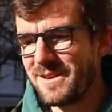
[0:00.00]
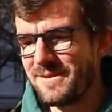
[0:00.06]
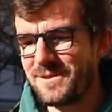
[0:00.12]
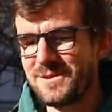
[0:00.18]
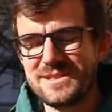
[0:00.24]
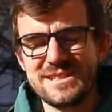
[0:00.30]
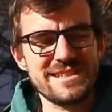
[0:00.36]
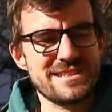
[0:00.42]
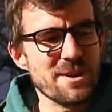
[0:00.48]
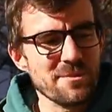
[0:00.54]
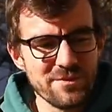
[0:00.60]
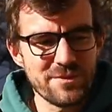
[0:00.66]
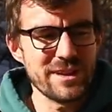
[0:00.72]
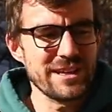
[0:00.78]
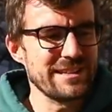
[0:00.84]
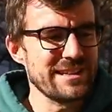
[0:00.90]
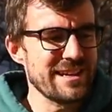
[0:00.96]
if you see
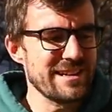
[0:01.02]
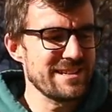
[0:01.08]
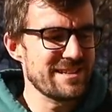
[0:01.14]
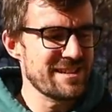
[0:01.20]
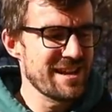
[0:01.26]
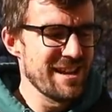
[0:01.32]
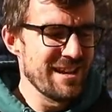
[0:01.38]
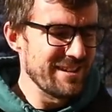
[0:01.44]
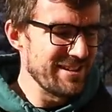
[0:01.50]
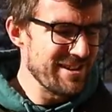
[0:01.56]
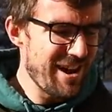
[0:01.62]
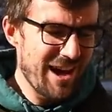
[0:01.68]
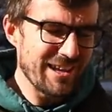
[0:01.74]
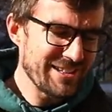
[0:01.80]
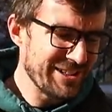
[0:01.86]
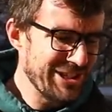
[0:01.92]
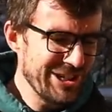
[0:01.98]
something that is
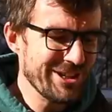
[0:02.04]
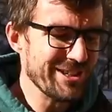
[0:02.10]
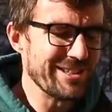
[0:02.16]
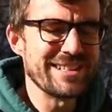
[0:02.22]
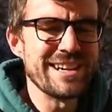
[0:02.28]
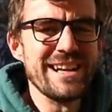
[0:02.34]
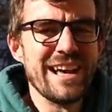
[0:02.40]
not good,